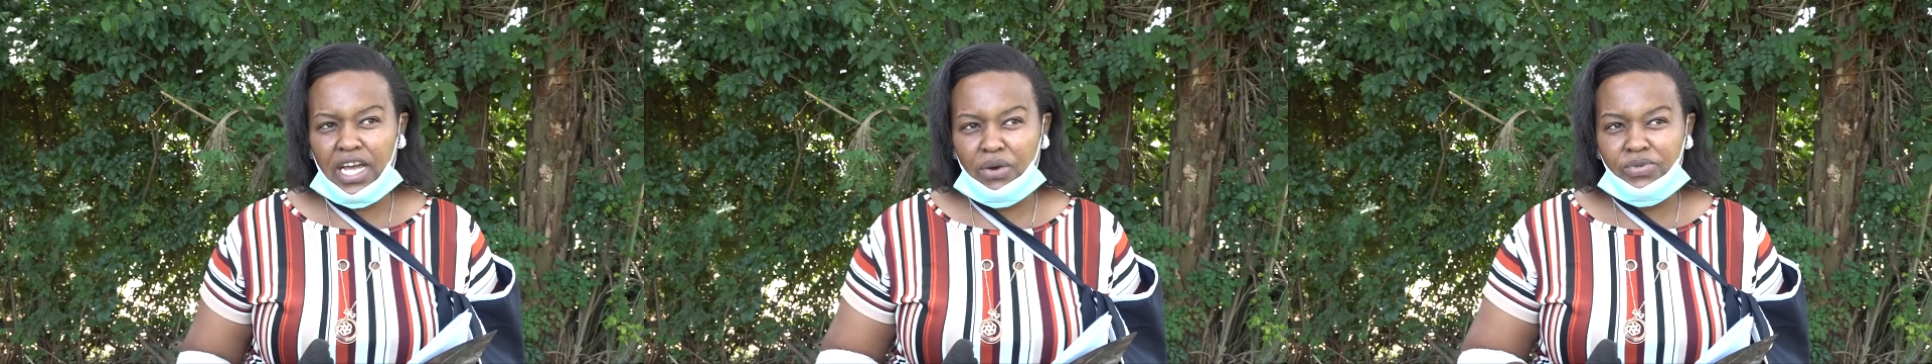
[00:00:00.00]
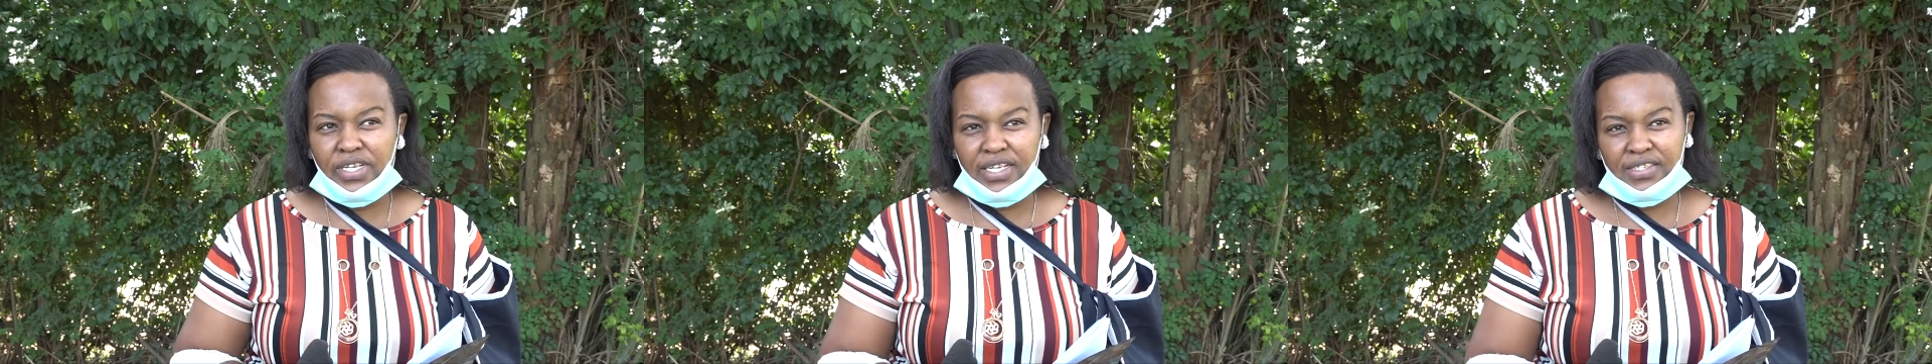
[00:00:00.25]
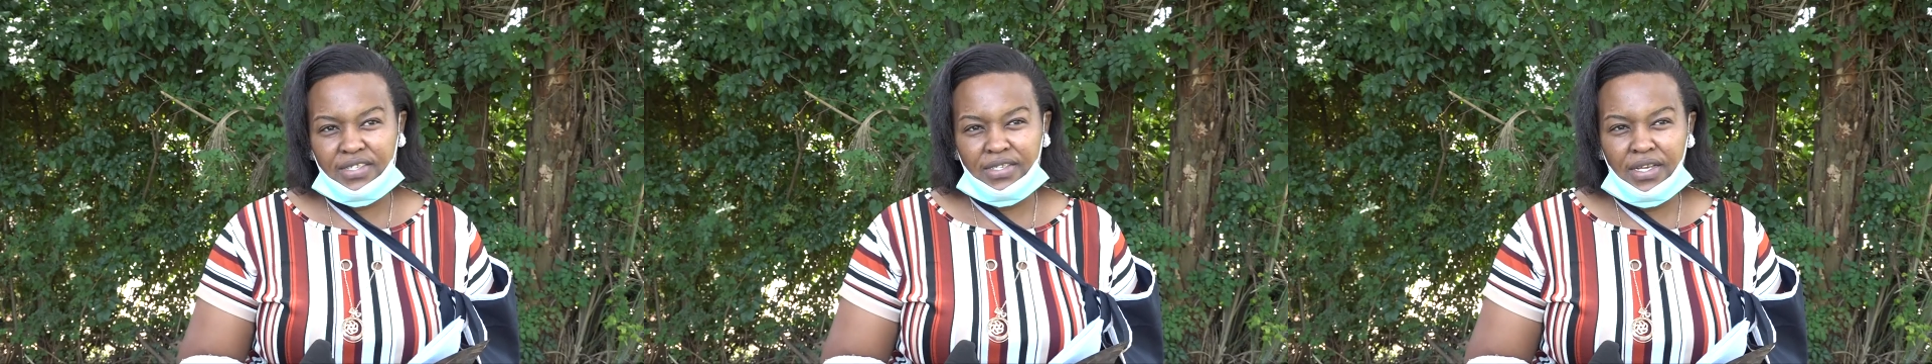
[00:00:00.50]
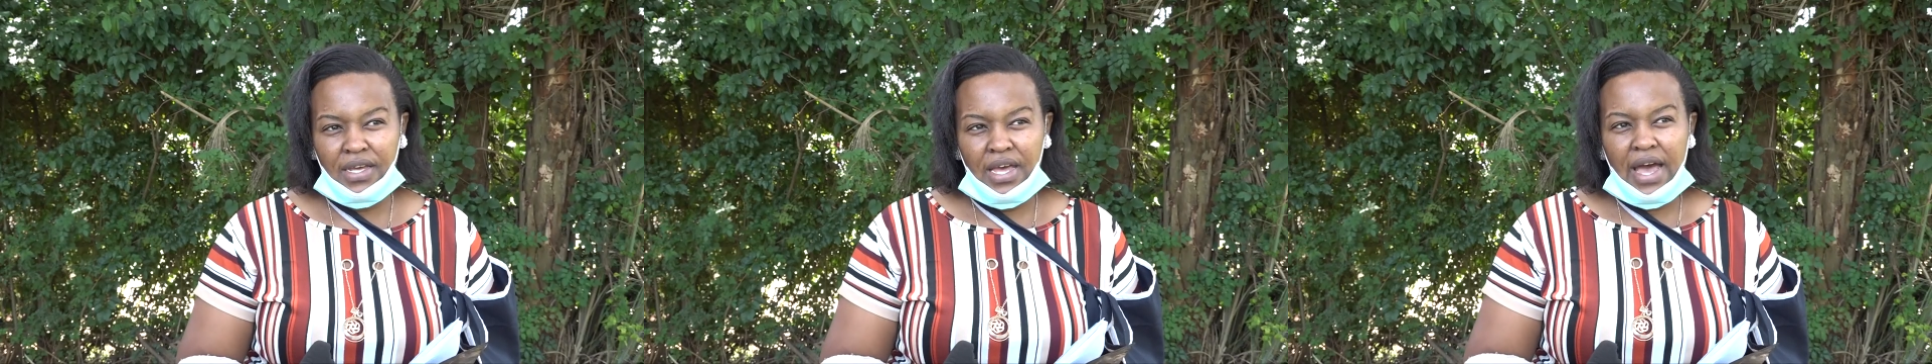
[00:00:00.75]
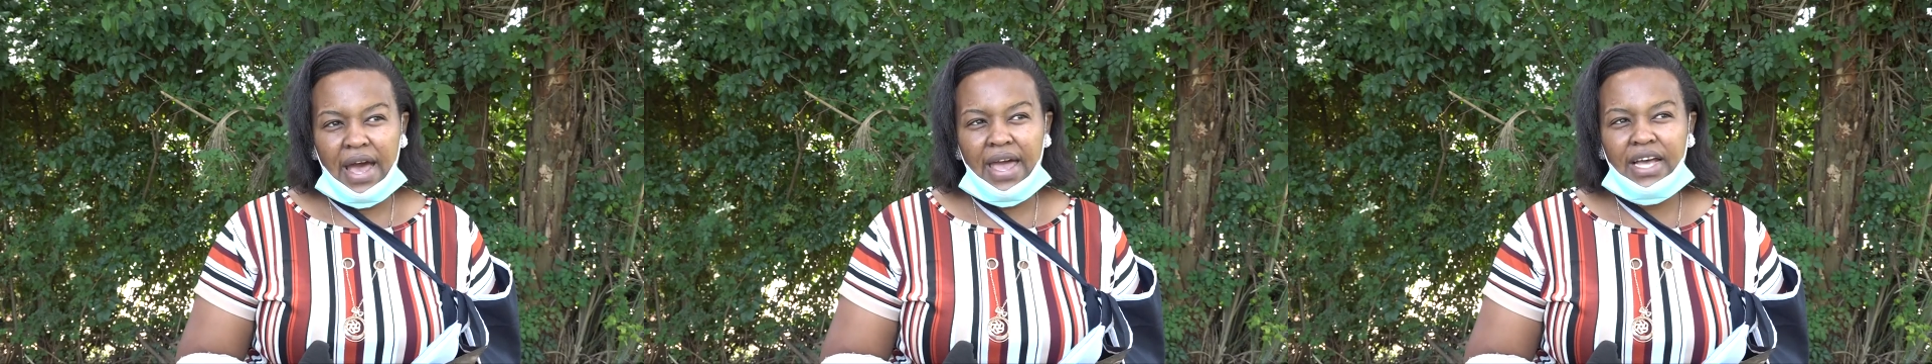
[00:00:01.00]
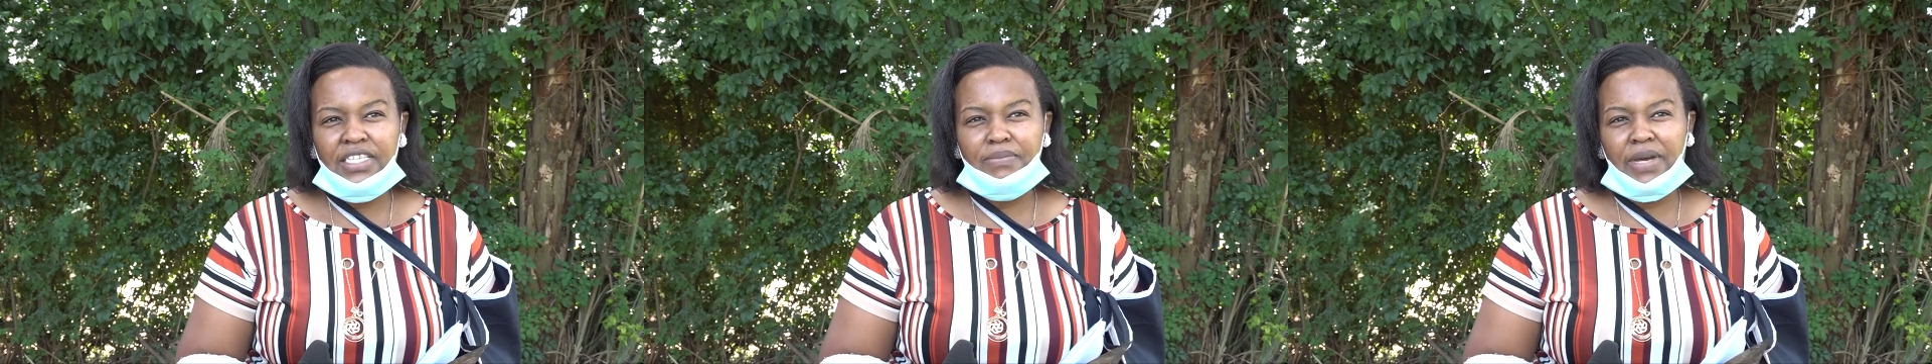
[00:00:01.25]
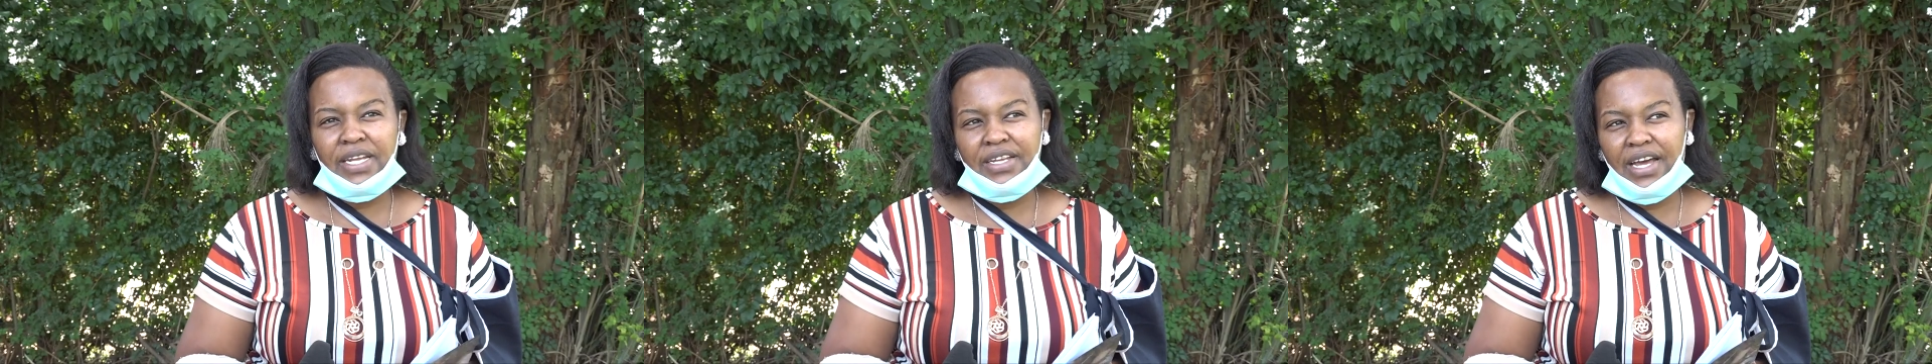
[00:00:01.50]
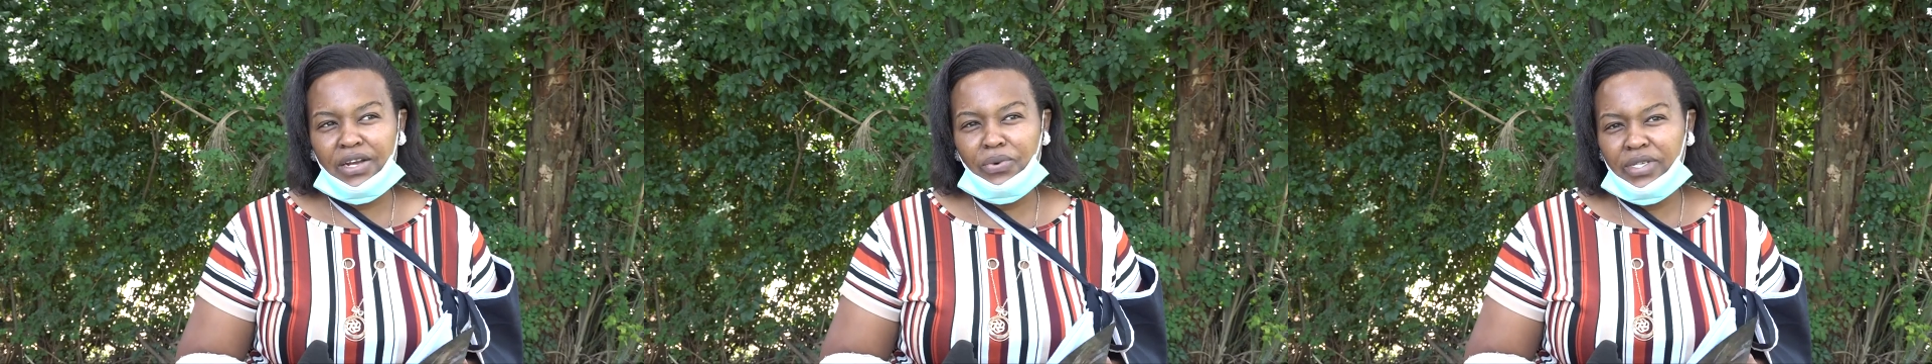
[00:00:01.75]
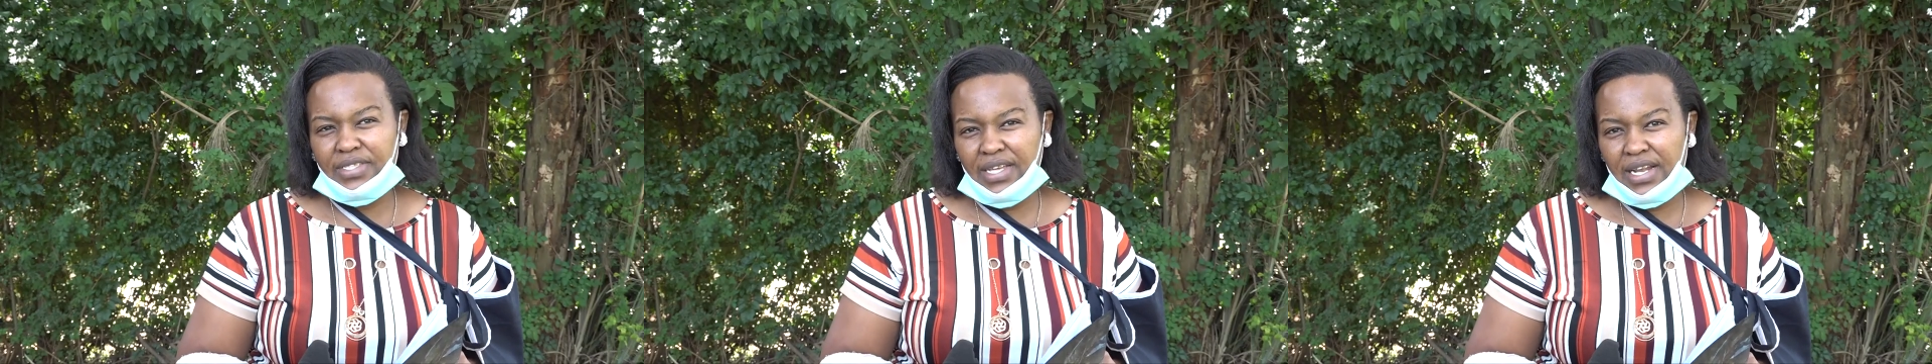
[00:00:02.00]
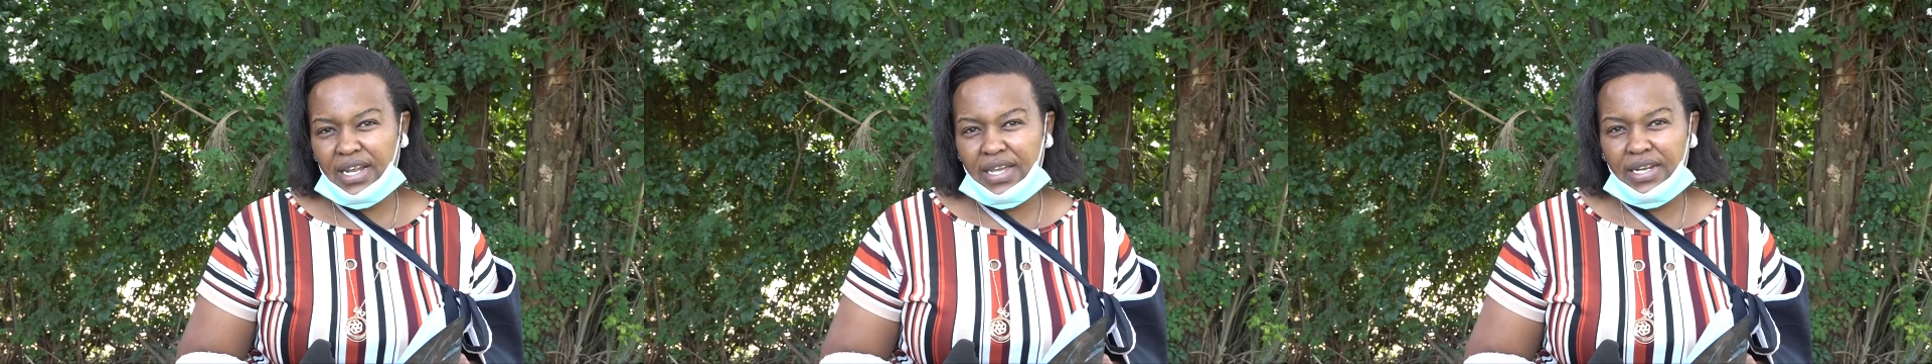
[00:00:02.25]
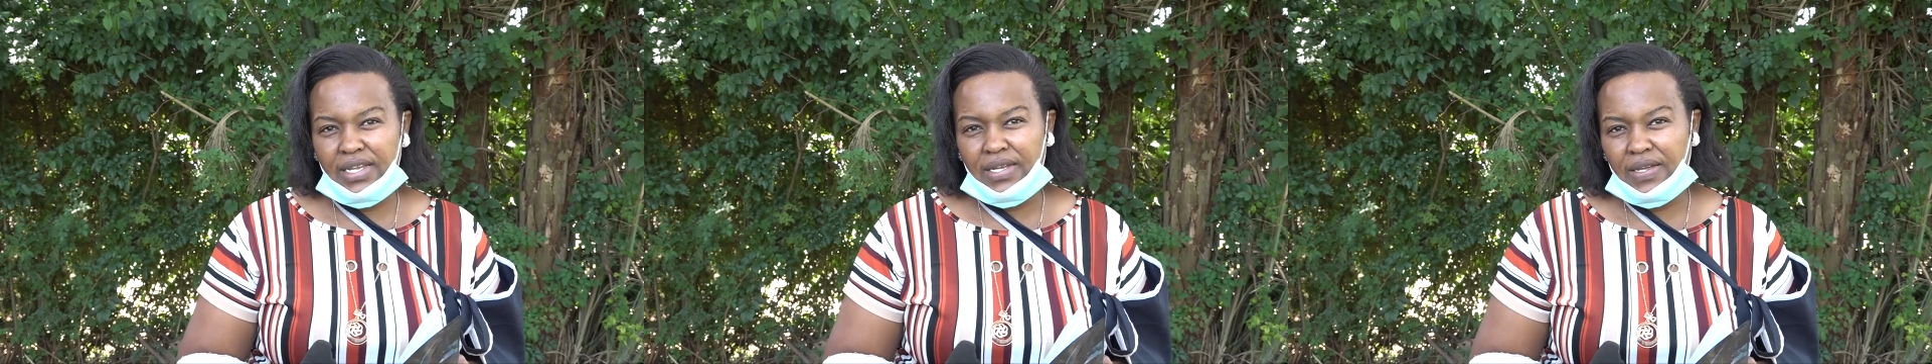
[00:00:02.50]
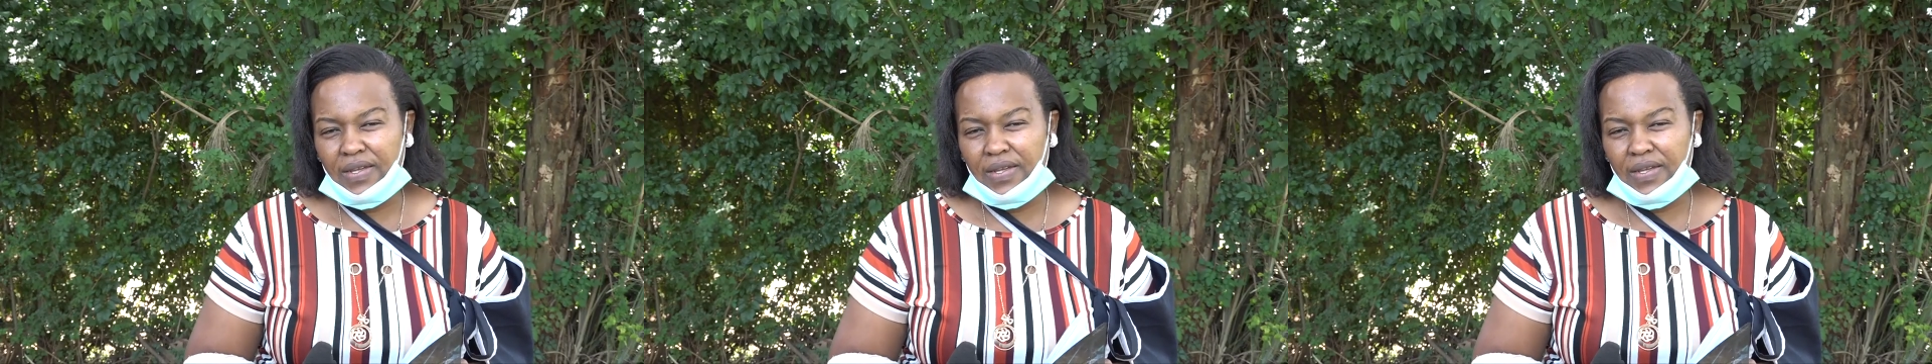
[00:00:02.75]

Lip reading: counters. I asked my dad, who is that lady?